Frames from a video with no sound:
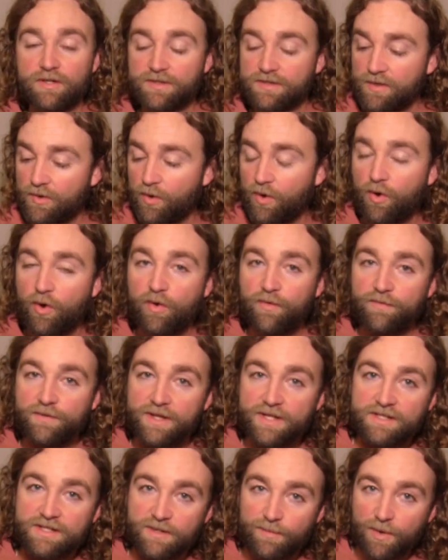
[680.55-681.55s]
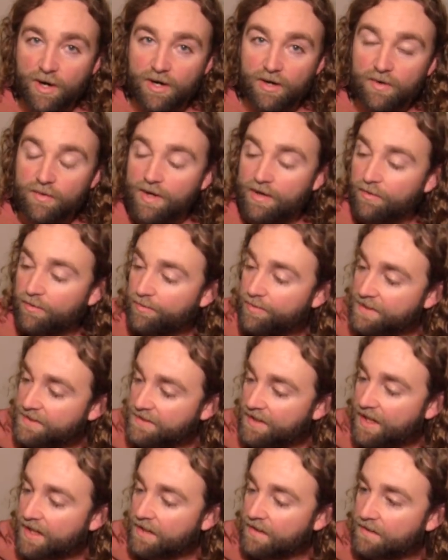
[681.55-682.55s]
So hopefully tomorrow I will be
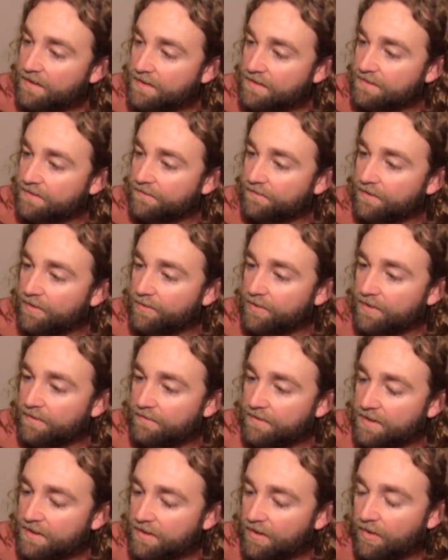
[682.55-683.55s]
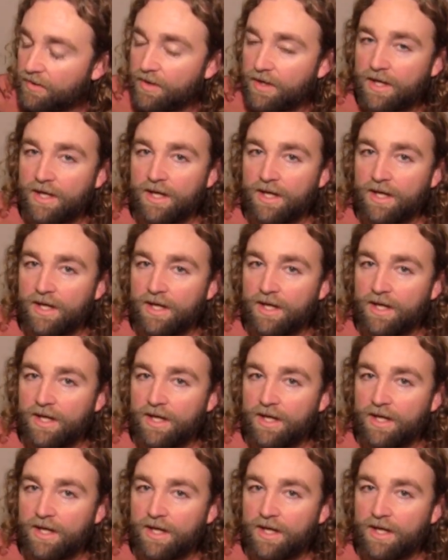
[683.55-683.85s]
skating these and filming a video.